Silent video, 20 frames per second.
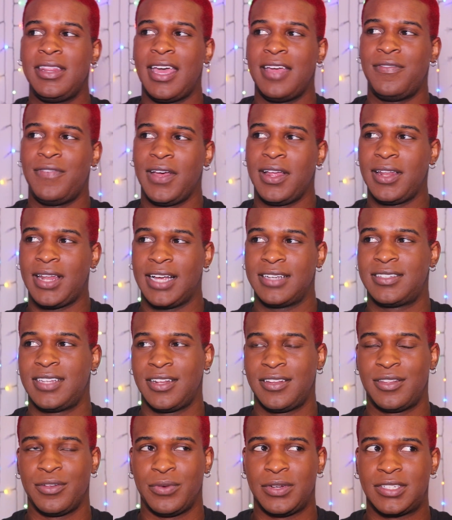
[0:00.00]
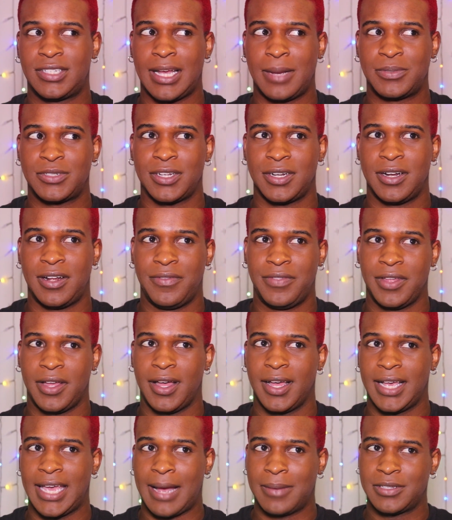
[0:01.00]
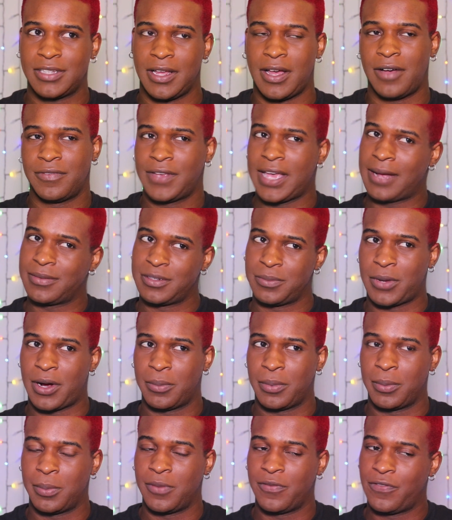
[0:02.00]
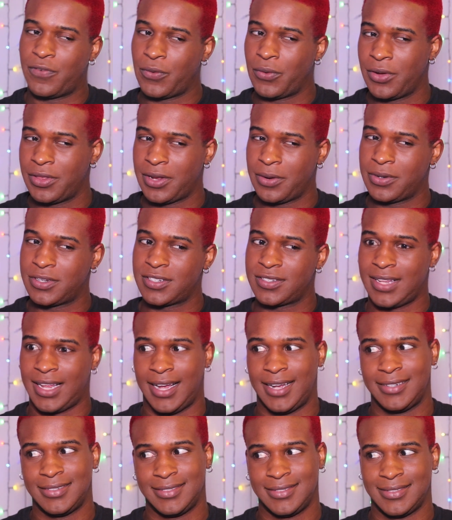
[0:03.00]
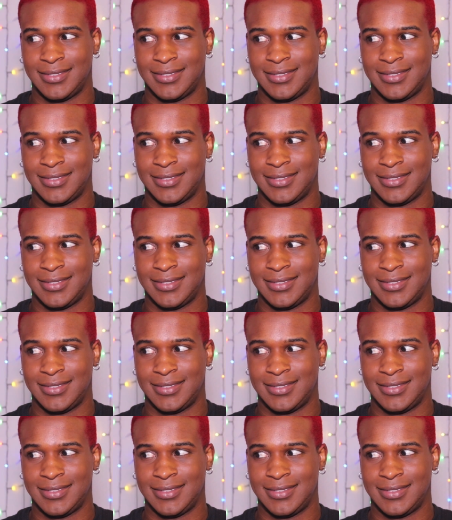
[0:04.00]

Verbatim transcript: they felt like since the reception of the Captain Marvel before, they were just like,